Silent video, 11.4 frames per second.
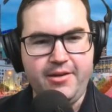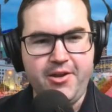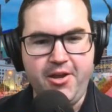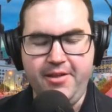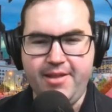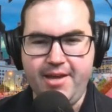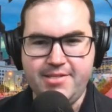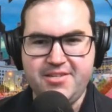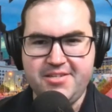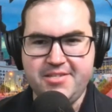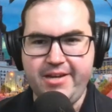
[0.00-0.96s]
No, that's
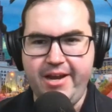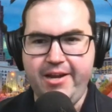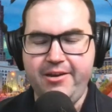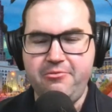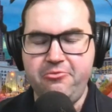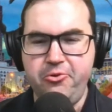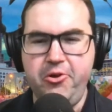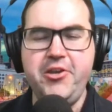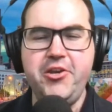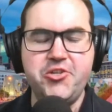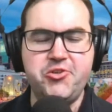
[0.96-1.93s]
just a raw
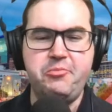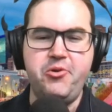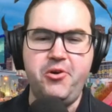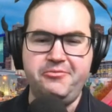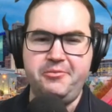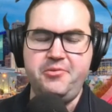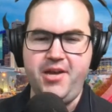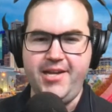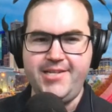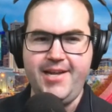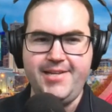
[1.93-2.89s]
news report from
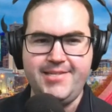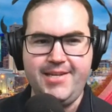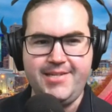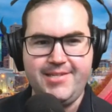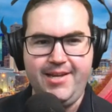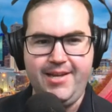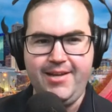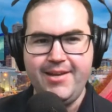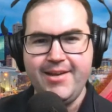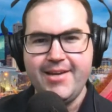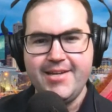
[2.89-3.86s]
1960
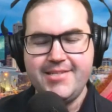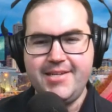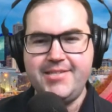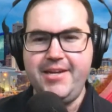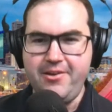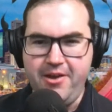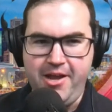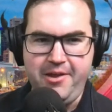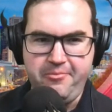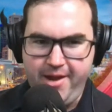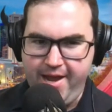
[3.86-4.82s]

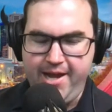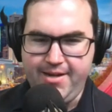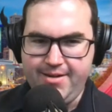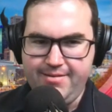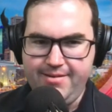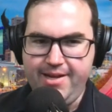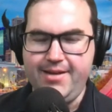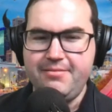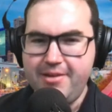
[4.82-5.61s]
69 when yeah,